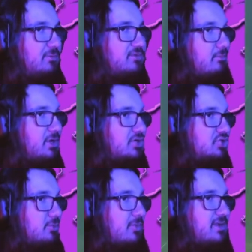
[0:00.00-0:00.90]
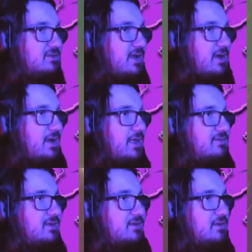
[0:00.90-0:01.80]
There was a mushroom right there and I
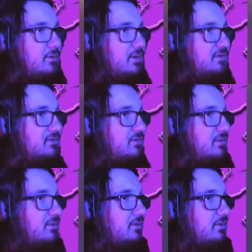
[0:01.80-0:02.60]
didn't notice.